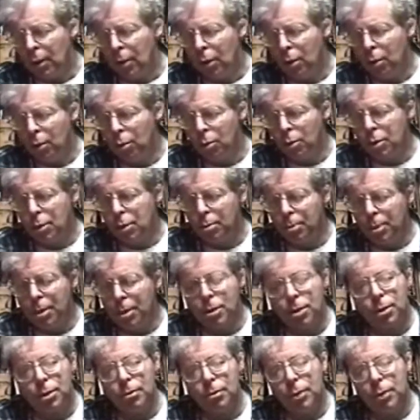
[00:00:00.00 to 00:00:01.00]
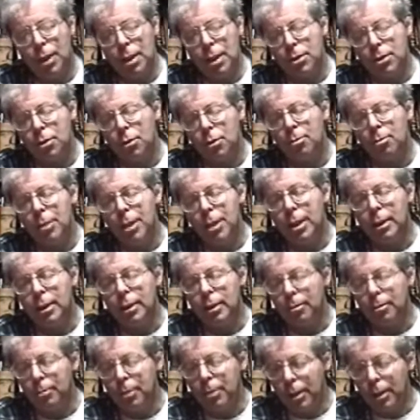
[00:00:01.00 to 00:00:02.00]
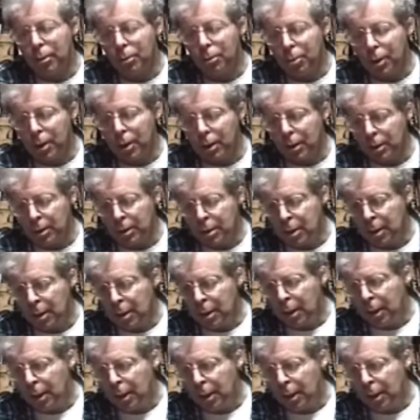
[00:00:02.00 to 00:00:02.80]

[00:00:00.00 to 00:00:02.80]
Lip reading: who was a much lesser man in many ways.